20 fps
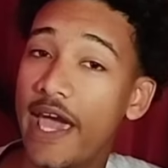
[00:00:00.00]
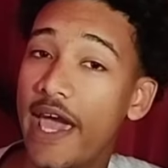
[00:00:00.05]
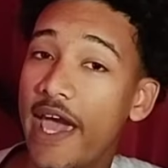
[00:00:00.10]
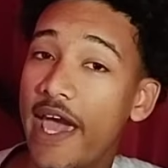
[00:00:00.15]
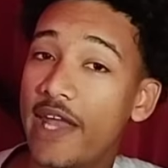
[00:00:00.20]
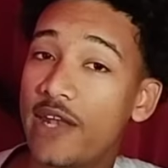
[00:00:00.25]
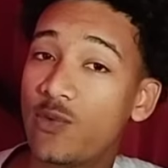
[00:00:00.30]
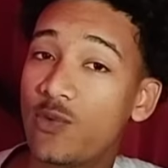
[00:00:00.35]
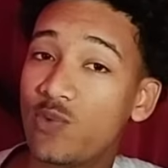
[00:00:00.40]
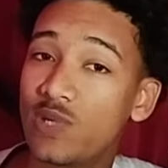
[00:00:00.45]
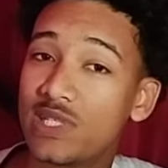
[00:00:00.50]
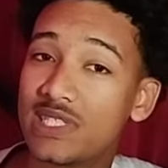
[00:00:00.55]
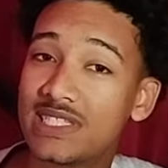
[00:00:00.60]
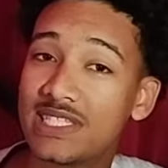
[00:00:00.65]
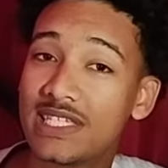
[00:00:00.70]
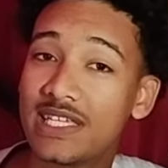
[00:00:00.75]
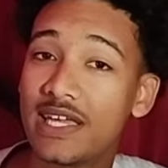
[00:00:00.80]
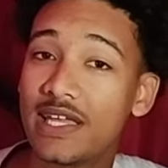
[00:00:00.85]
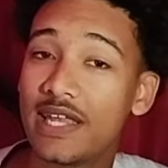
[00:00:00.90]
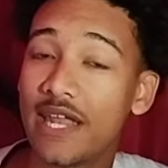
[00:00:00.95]
And we
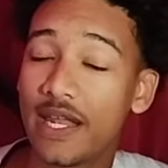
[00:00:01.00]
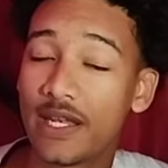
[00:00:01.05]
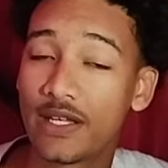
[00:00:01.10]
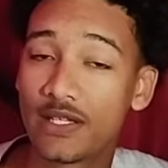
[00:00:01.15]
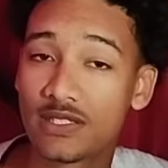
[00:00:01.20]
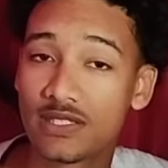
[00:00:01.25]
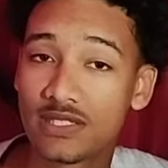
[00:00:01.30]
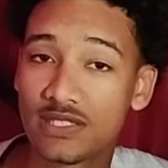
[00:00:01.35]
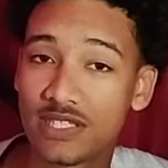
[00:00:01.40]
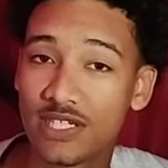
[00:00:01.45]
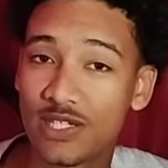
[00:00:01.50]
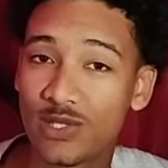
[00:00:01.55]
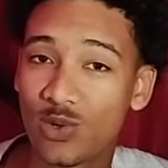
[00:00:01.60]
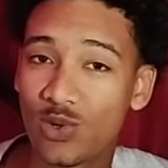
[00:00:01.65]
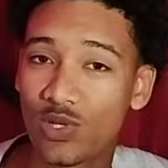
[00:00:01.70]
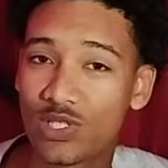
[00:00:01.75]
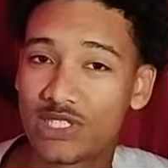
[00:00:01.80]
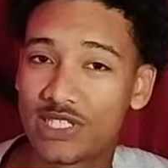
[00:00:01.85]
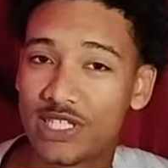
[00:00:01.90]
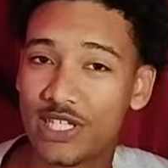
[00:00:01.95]
see that trend
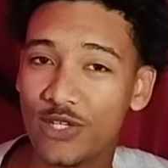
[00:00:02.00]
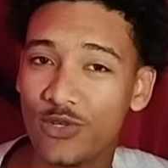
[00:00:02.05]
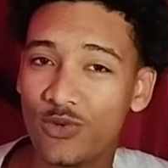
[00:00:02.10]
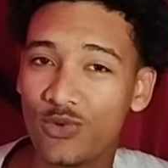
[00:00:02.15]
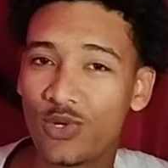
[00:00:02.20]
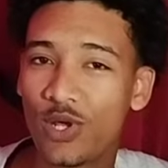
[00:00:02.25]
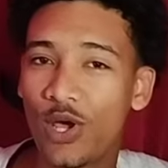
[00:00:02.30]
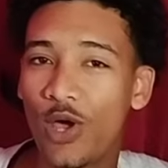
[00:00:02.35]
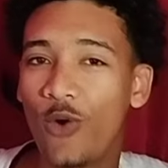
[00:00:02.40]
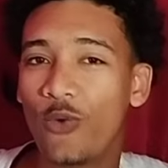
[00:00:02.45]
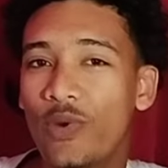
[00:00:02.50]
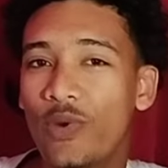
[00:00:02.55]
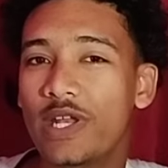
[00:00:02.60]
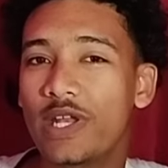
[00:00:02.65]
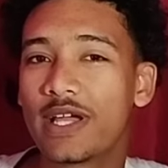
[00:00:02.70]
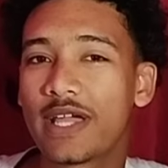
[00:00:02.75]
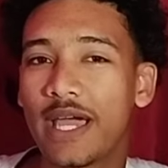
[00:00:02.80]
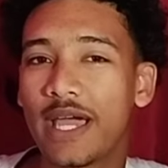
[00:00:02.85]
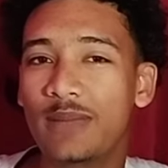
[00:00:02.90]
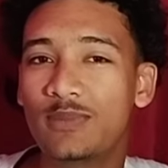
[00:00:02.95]
continued when
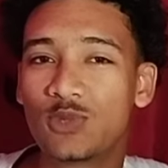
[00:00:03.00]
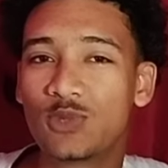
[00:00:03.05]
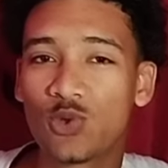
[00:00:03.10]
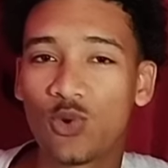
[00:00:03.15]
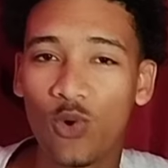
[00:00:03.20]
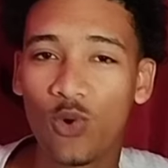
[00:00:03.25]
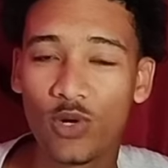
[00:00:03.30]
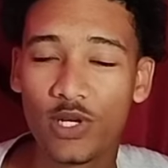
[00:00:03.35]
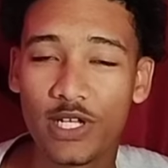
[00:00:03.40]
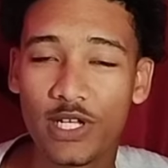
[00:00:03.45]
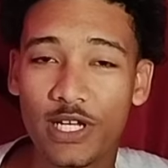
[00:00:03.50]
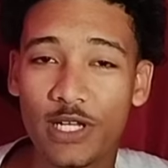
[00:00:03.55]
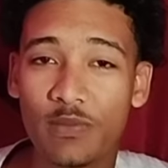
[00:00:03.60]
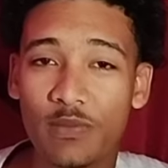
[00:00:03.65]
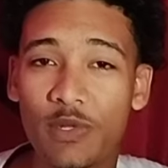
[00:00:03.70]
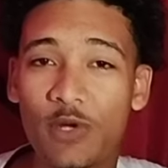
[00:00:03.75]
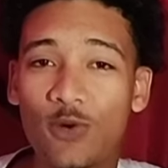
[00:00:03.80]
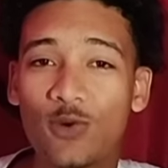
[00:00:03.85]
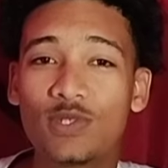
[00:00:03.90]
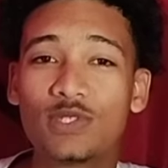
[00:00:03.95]
it came to
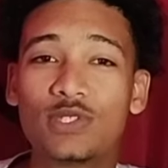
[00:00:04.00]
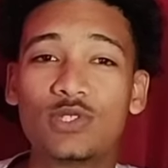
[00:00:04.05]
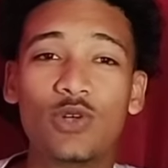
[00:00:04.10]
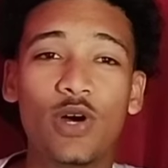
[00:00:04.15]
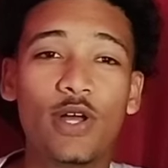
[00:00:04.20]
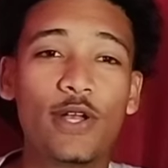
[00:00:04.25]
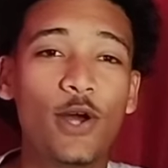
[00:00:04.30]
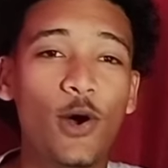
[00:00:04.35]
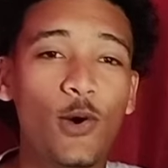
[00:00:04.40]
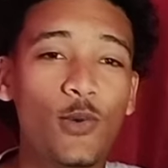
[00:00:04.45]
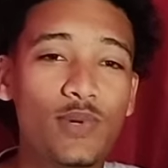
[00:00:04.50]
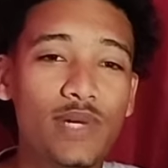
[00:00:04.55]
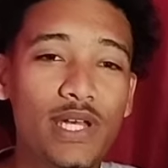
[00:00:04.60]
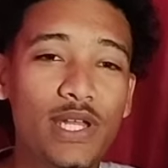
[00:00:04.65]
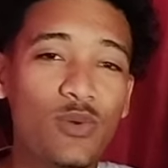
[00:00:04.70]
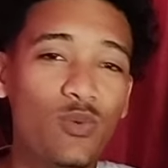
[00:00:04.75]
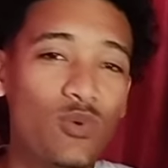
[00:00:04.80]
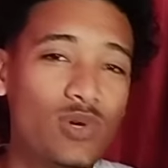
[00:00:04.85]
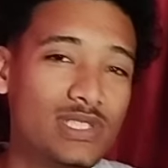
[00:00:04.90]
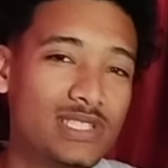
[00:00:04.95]
cornering, because not
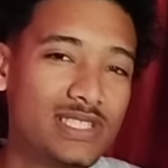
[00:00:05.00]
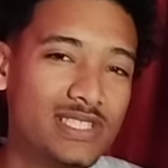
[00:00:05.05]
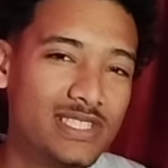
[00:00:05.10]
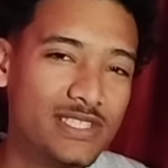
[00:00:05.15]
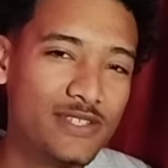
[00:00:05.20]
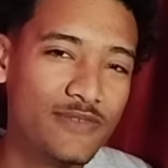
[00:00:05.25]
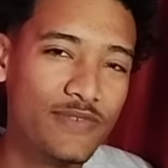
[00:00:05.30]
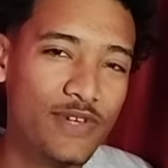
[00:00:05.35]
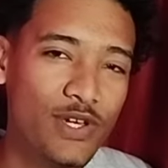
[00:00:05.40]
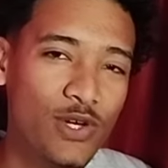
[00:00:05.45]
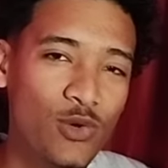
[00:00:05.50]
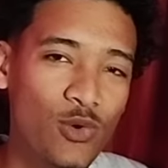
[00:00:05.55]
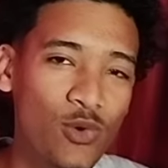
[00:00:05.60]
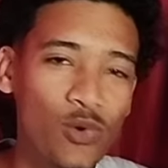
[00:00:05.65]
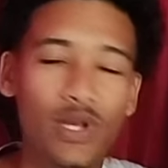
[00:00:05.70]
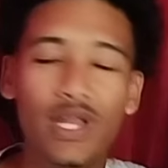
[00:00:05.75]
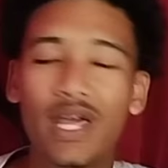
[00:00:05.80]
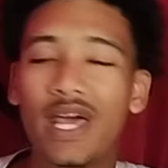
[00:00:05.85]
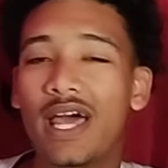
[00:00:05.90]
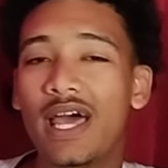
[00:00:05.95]
only was the Civic
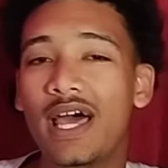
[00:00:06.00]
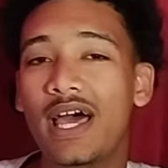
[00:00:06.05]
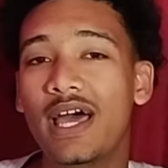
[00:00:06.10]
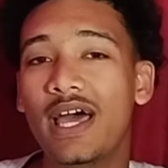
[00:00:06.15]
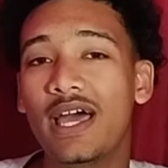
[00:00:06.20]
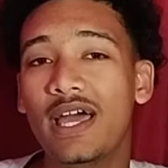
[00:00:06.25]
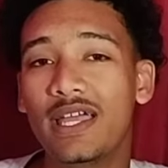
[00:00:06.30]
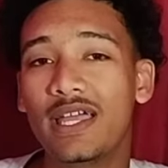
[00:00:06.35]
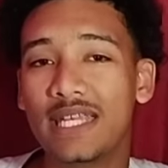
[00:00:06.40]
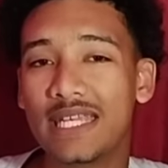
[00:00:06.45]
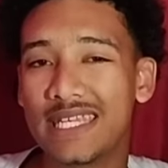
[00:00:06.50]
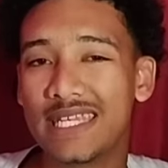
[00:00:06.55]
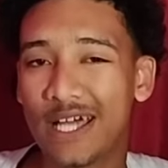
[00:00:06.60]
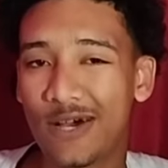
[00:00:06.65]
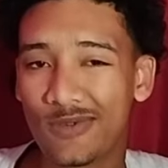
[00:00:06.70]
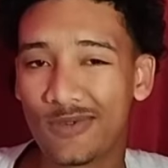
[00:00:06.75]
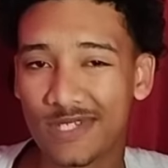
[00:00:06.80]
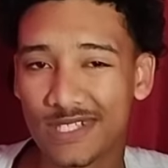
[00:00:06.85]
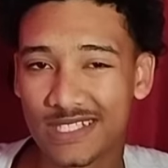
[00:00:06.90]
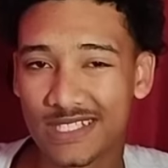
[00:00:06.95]
good
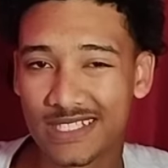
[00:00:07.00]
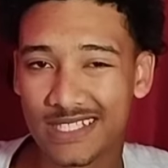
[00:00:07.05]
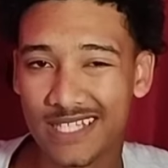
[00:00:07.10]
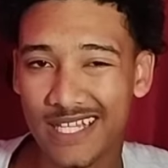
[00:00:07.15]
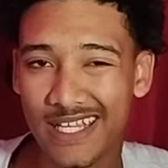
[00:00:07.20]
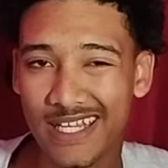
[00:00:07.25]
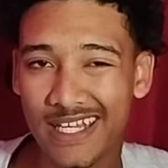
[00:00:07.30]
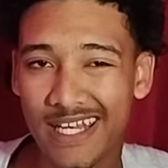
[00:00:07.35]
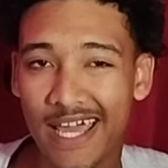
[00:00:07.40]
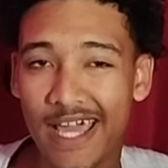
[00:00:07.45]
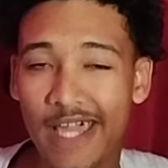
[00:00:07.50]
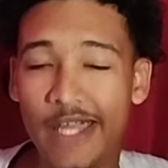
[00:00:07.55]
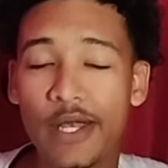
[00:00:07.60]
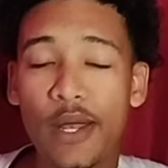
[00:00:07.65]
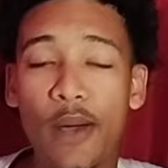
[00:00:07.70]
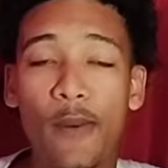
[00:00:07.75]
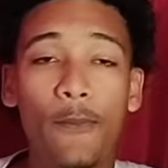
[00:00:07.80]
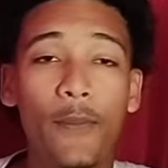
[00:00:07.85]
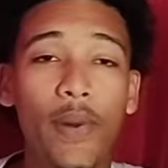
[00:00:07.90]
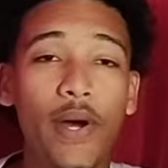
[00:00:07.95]
down a straight
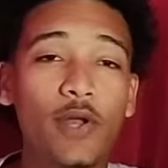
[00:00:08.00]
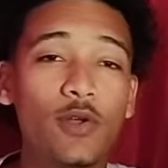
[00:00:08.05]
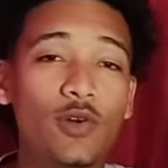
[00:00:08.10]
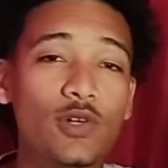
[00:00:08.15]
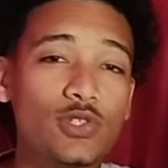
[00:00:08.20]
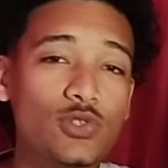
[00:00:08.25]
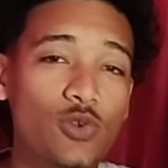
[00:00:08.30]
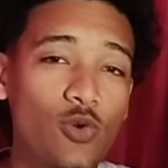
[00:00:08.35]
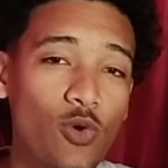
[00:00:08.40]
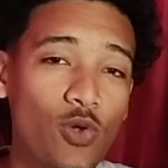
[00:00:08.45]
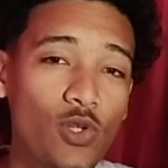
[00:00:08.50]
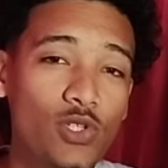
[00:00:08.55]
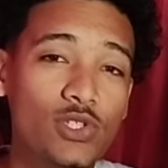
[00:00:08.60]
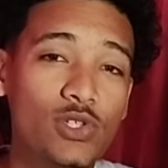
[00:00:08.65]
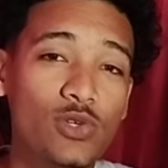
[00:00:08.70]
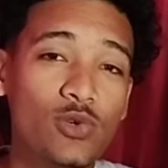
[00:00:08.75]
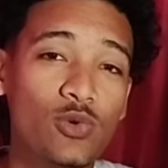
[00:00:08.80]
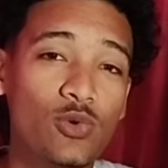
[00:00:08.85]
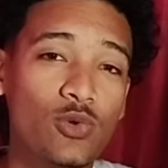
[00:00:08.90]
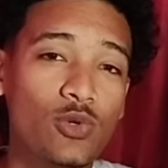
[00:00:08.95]
line, but it was
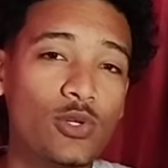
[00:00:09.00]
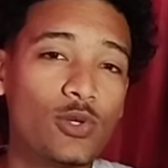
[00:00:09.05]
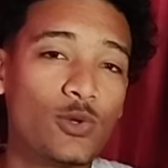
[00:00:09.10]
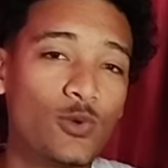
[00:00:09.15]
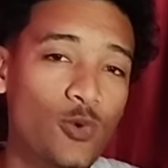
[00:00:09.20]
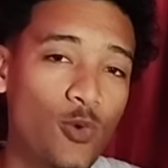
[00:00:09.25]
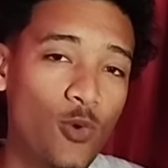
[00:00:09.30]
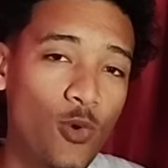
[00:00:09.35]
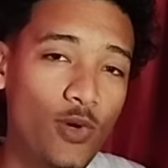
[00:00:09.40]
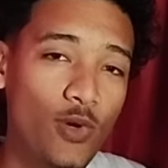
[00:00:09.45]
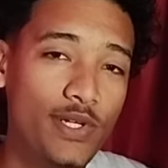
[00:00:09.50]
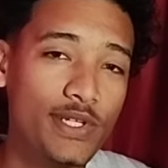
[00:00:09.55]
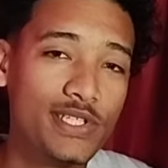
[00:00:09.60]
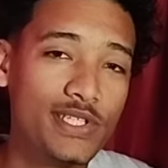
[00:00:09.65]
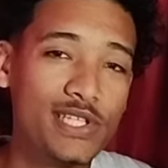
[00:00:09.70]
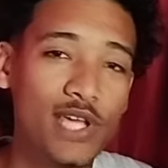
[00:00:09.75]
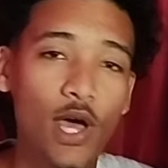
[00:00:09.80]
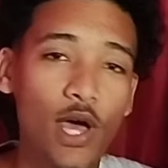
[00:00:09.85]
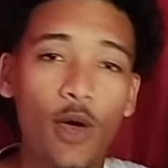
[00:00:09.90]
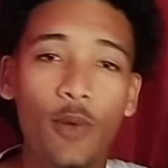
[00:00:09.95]
also good through
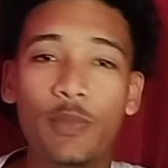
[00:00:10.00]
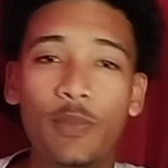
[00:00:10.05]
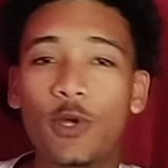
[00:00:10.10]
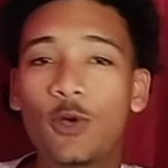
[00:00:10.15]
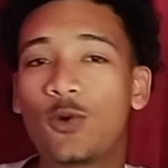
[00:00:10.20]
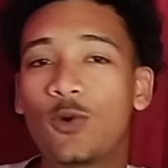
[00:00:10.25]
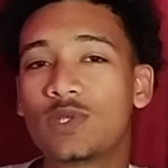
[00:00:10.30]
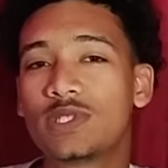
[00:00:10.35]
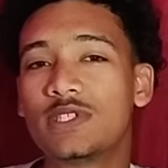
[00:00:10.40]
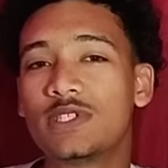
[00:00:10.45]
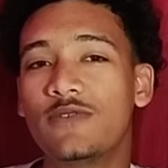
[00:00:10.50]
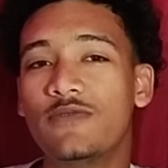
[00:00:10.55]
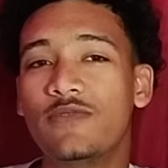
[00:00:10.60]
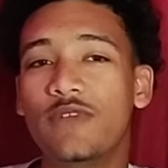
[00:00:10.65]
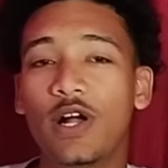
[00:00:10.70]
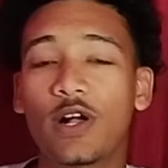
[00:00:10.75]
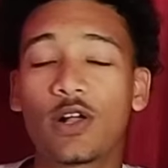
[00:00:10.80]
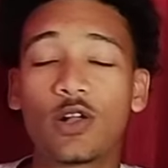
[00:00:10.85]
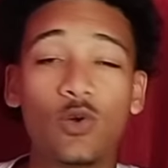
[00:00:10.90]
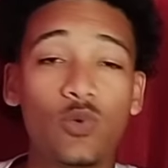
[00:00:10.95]
corners, because the
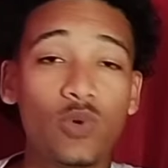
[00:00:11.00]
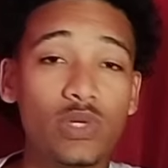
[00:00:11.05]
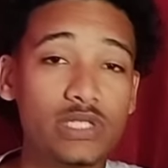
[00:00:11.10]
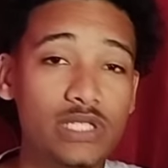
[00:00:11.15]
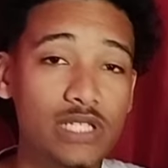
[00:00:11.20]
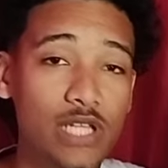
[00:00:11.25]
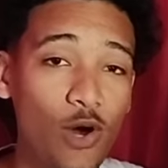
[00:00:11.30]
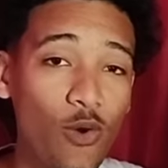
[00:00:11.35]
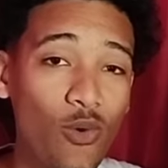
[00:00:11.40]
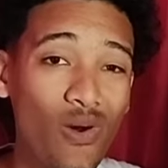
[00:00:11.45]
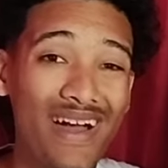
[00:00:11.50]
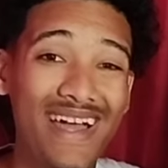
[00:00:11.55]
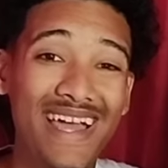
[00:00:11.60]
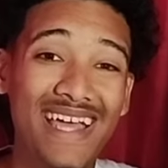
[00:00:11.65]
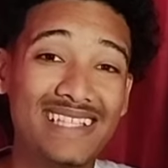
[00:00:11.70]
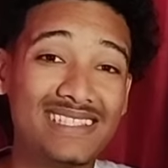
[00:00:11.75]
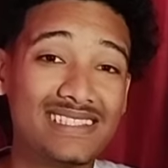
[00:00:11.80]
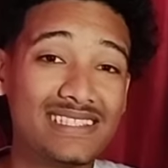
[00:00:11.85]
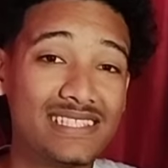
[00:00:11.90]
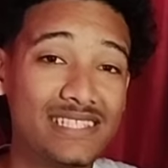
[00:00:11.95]
vehicle was lower
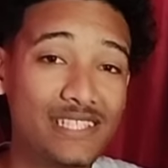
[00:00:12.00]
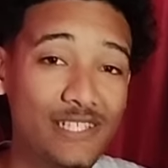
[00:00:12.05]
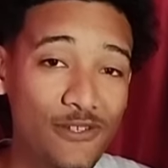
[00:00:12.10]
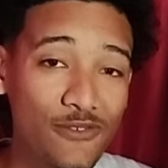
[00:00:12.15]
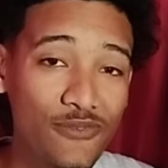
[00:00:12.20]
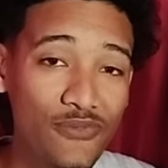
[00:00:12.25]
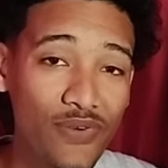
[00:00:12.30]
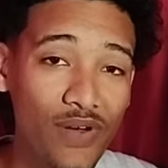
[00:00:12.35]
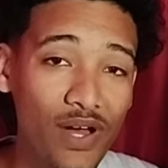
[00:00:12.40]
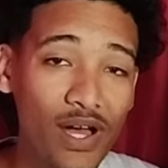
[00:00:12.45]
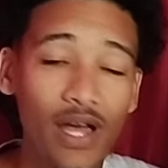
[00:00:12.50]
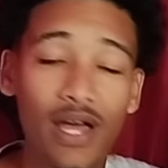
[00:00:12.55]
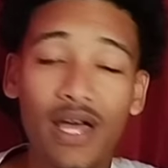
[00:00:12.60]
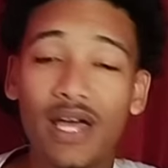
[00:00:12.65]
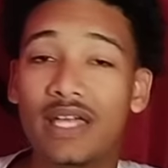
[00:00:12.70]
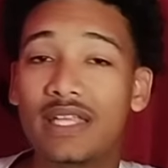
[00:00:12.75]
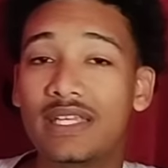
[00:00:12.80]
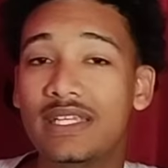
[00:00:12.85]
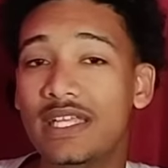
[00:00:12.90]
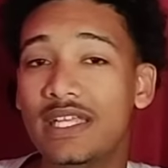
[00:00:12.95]
and stiffer
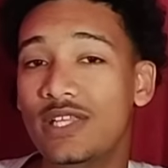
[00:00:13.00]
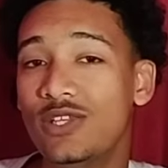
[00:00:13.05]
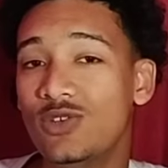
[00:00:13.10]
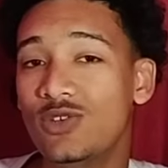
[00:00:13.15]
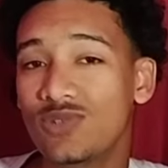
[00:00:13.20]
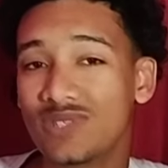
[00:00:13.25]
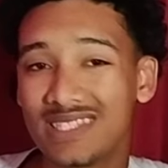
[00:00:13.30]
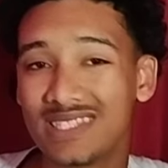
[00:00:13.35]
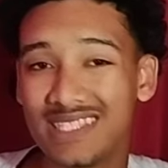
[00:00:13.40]
than your